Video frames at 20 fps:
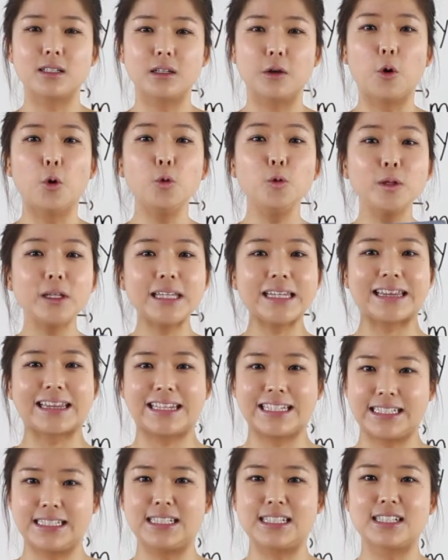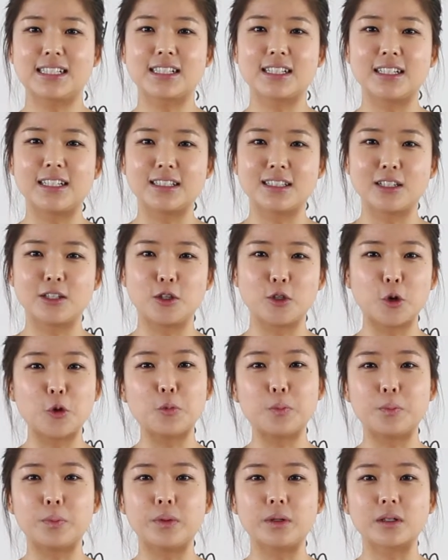Only this is a
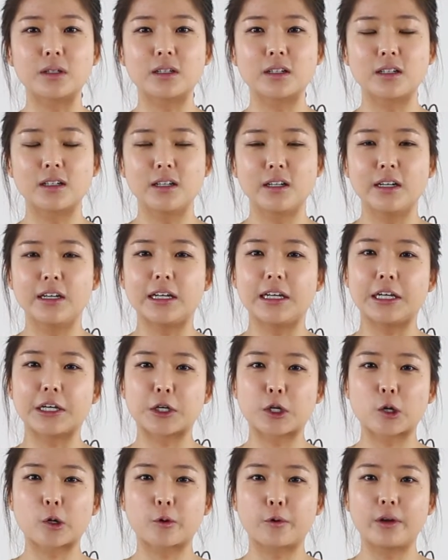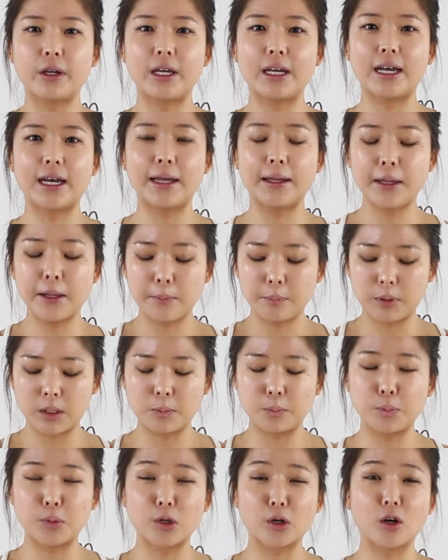notebook. In Korea,
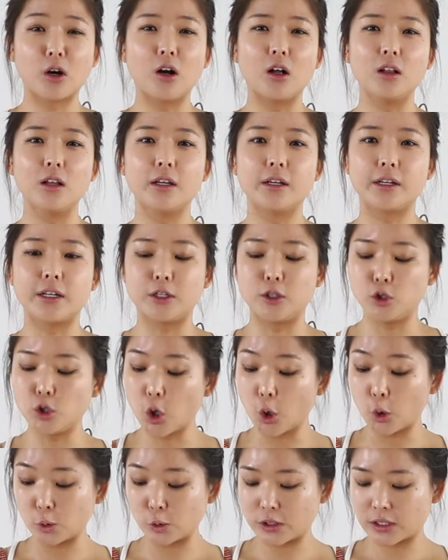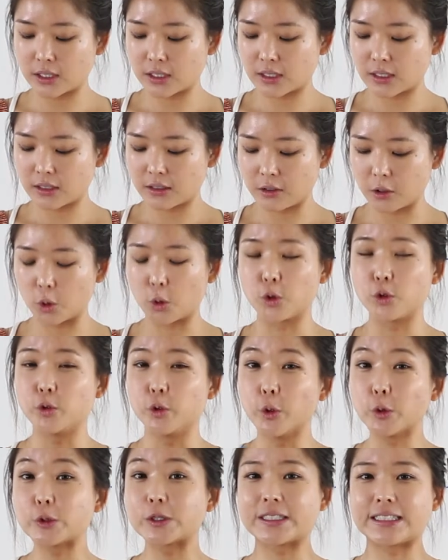people call it a note or
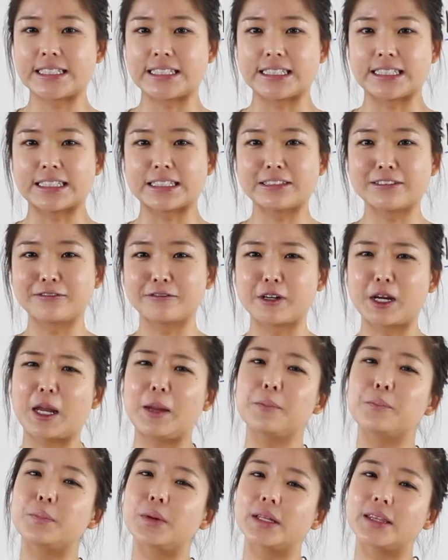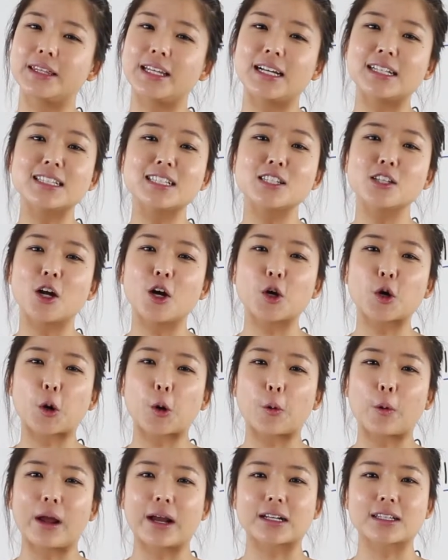note, right? But that's not
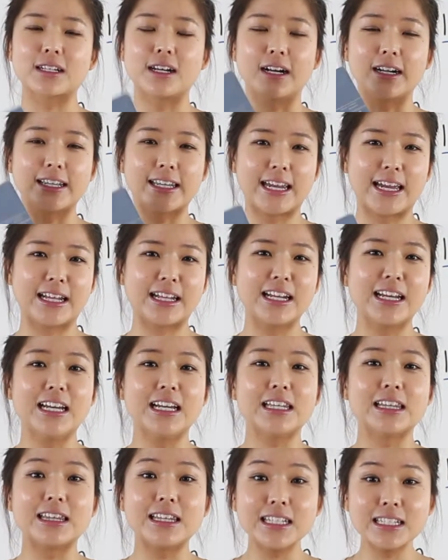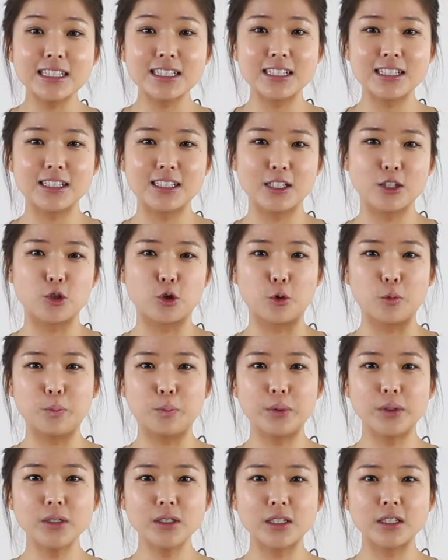correct. Again, this is a
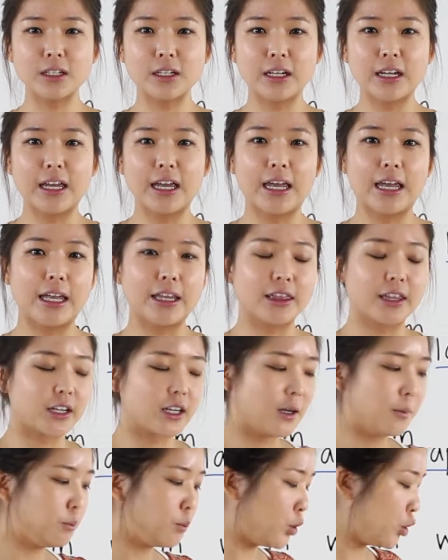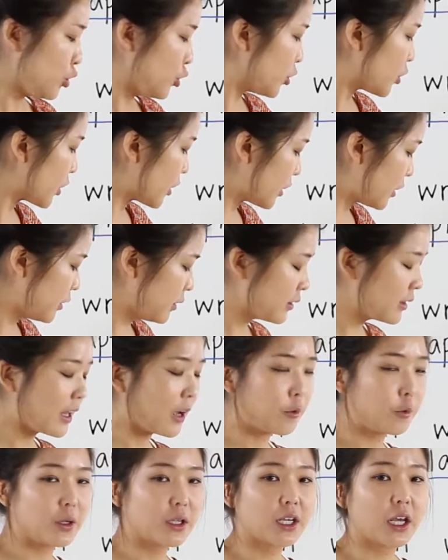notebook, and the computer
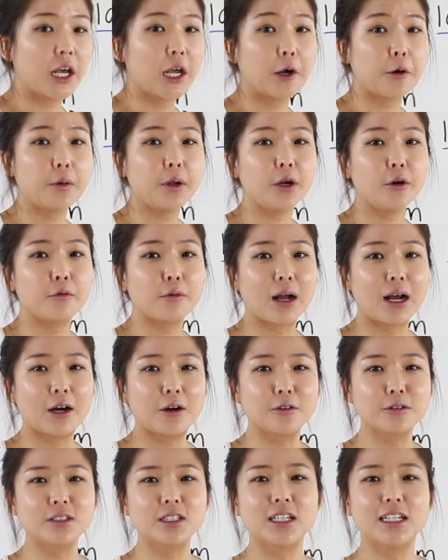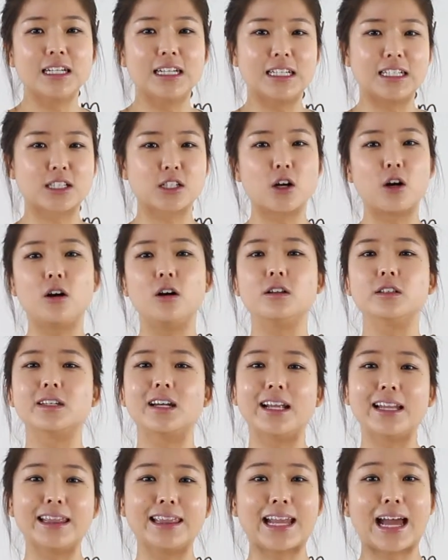that we carry around is called
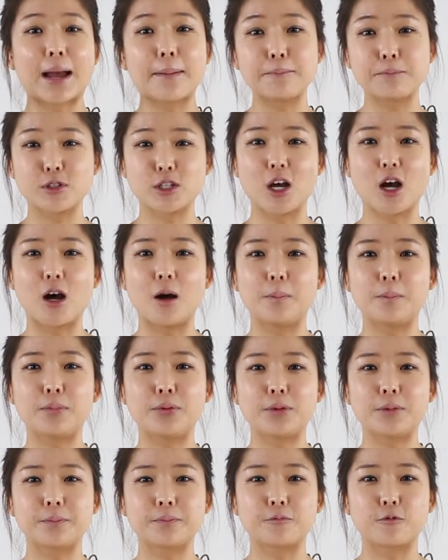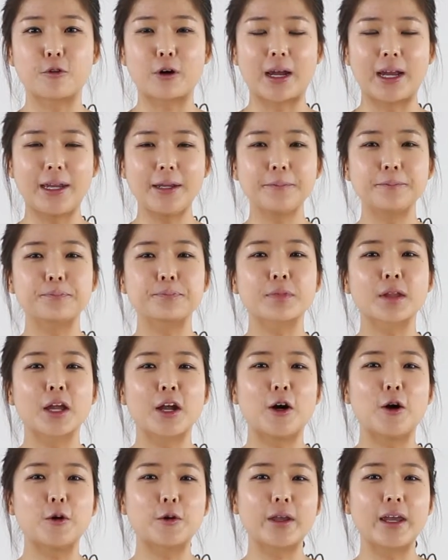a laptop, right?
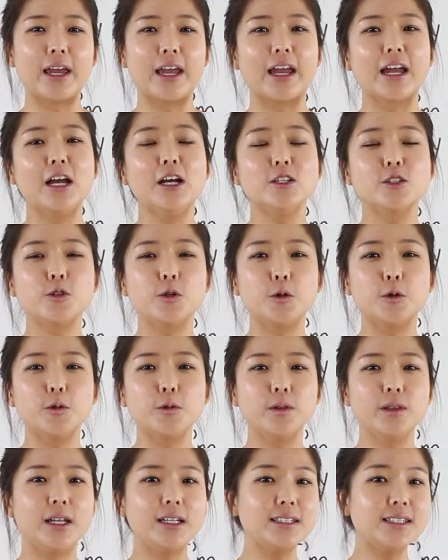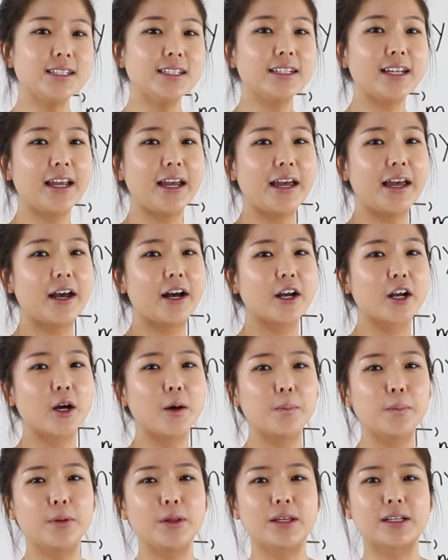Okay, so let's look at a
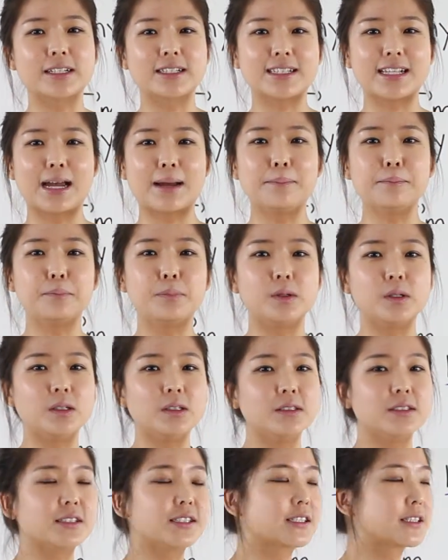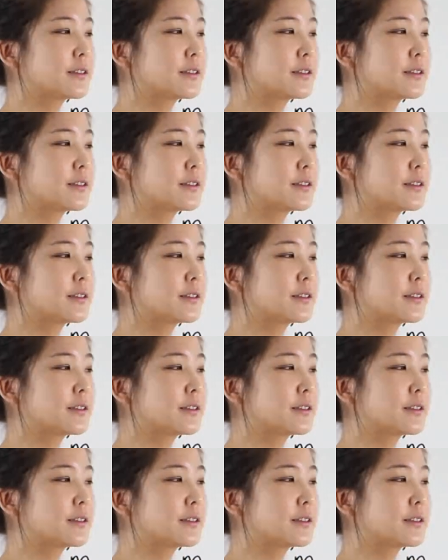couple examples.